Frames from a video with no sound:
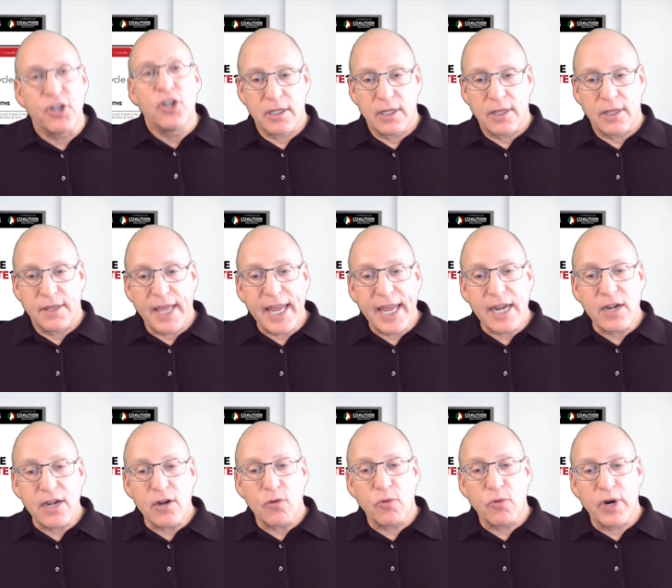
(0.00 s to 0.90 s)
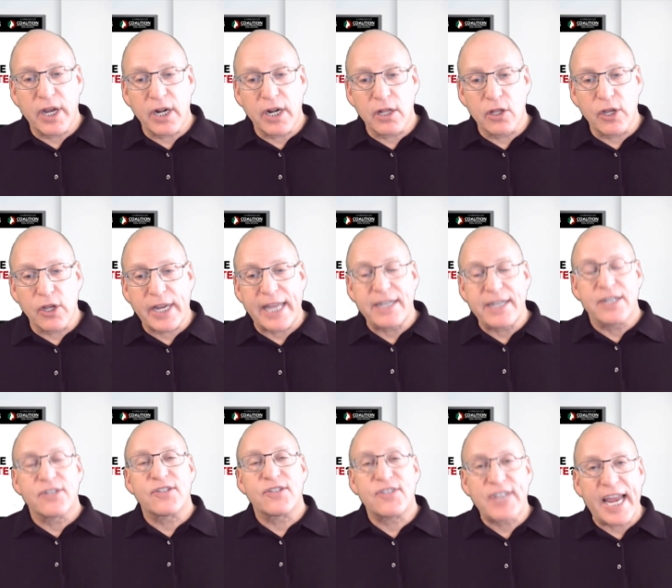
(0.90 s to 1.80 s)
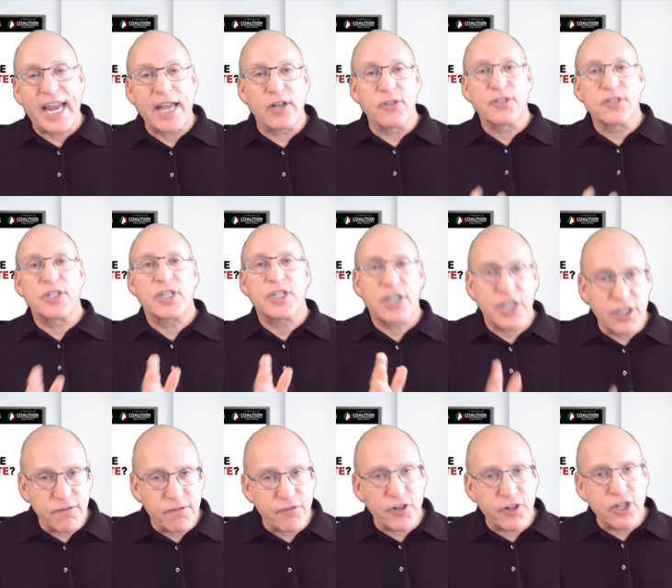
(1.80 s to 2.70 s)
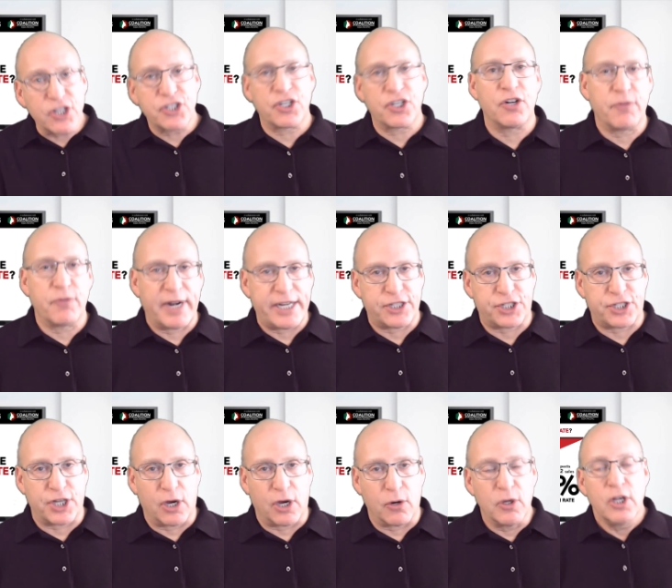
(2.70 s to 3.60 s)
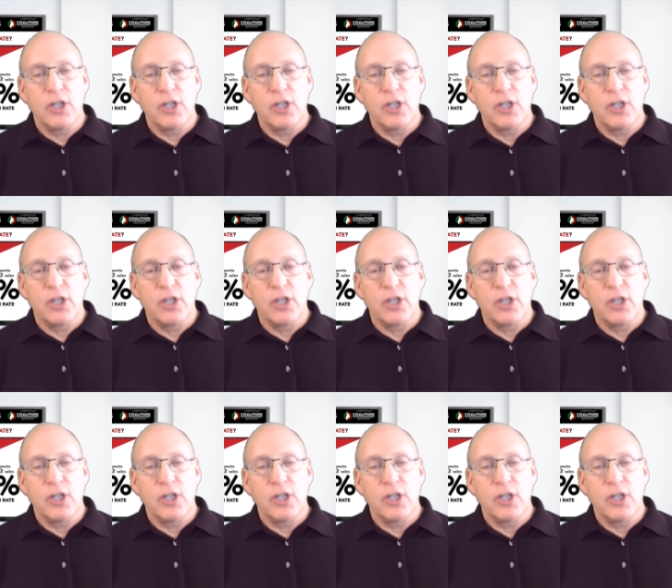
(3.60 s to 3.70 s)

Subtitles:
Then we're going to look at sales conversion ratio.